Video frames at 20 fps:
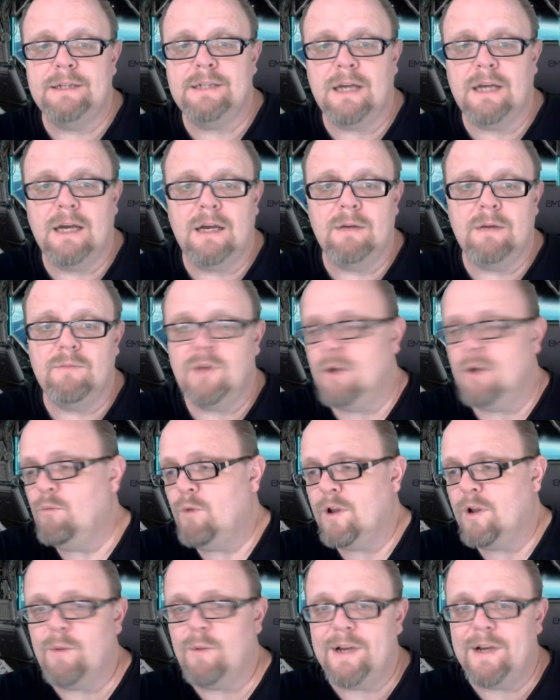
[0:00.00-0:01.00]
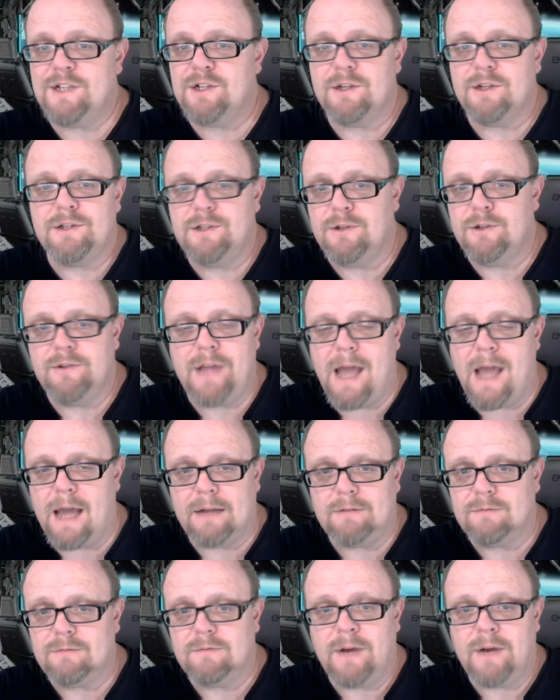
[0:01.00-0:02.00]
one of the ways you could do
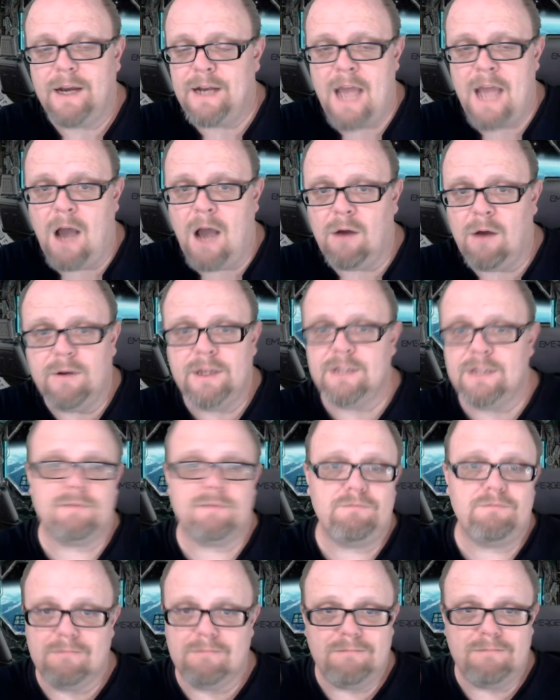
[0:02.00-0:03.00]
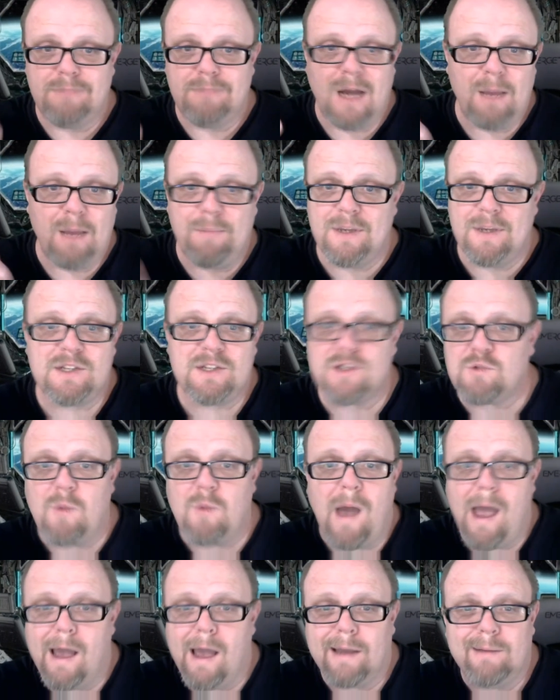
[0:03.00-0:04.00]
that right now is buy a piece of
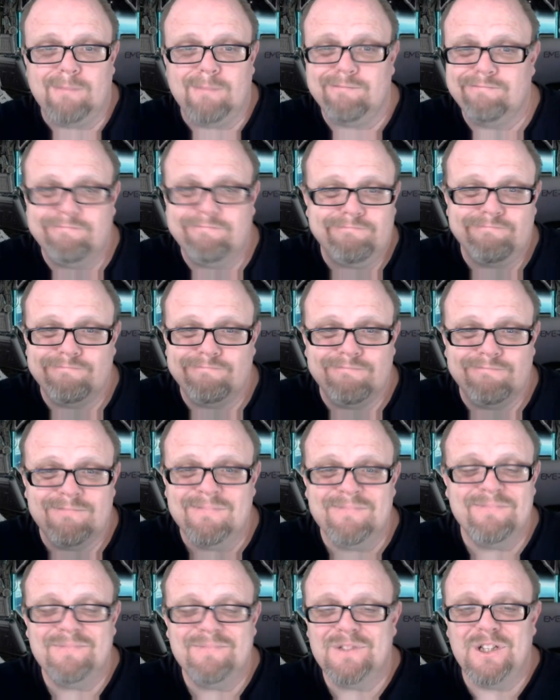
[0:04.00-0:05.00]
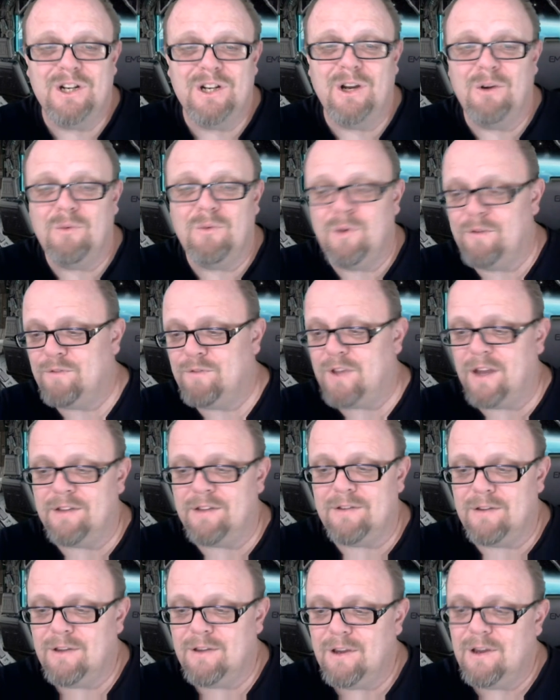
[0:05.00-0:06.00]
swag. You know, we've
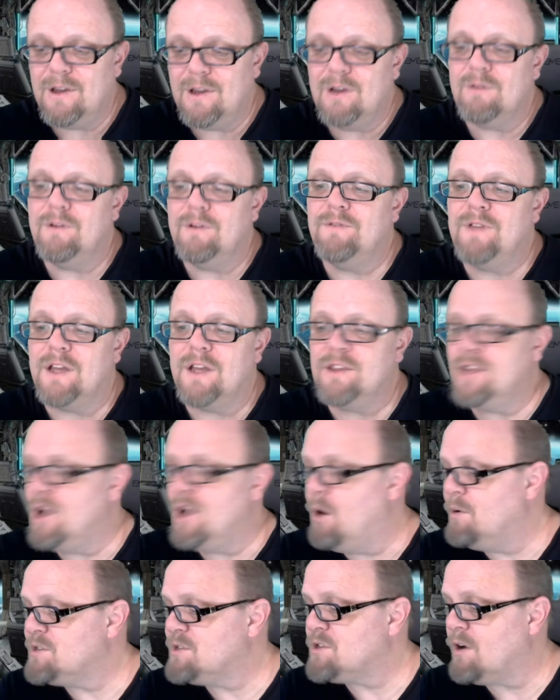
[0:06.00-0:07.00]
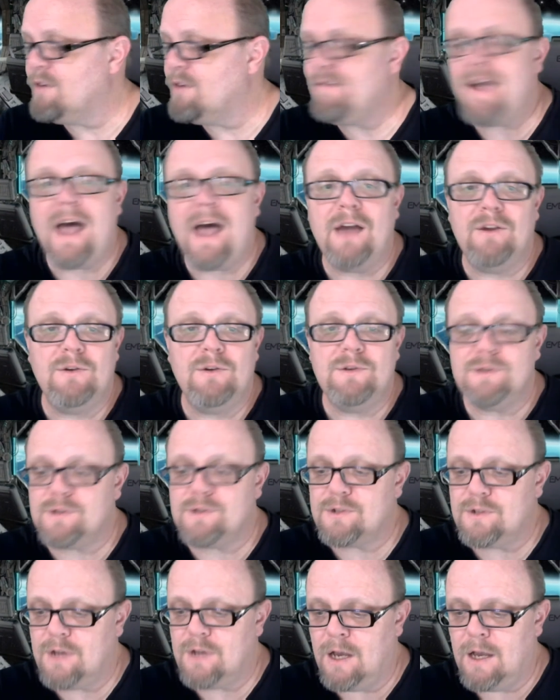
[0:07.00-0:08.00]
done the OSR
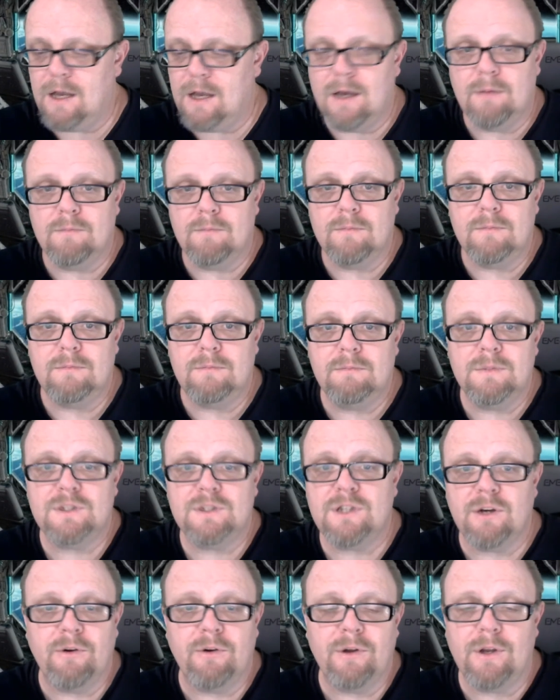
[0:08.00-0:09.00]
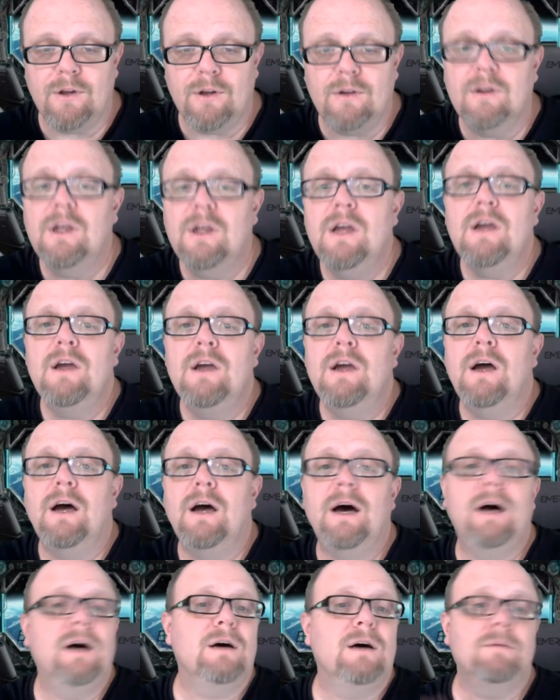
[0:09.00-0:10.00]
values material,
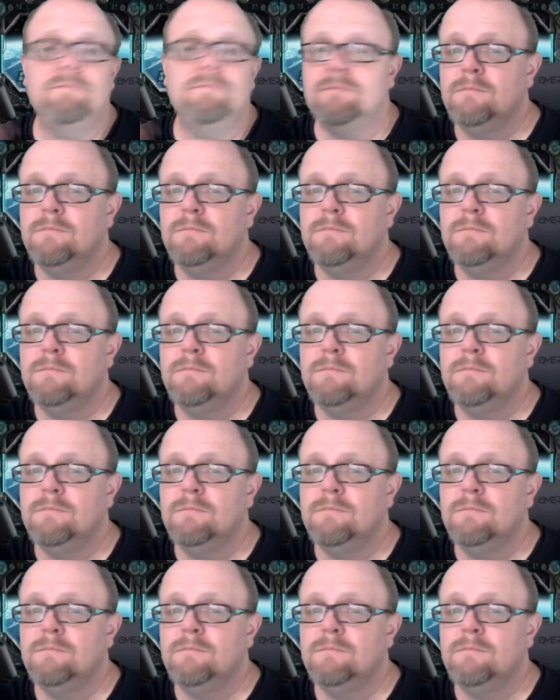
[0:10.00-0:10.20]
and